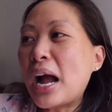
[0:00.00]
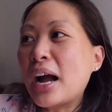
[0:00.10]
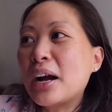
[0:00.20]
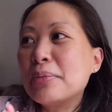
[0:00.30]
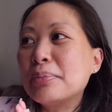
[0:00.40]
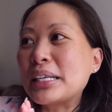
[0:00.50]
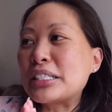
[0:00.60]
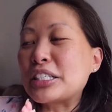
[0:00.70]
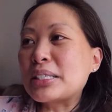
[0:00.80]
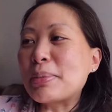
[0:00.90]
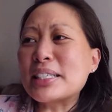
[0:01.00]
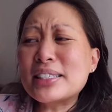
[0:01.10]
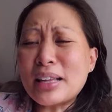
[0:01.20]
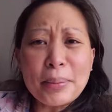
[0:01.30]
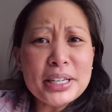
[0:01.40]
My
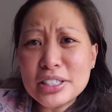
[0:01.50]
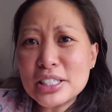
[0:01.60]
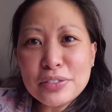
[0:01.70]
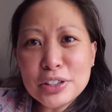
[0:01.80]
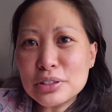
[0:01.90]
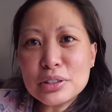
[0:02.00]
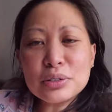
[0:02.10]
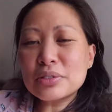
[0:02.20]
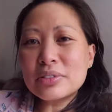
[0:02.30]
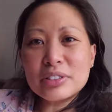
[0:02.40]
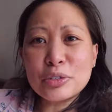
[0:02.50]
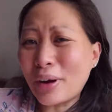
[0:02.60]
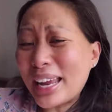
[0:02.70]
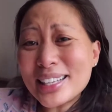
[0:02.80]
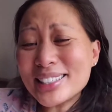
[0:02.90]
stomach just feels
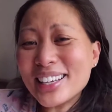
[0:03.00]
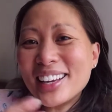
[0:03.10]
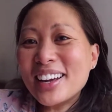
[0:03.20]
great.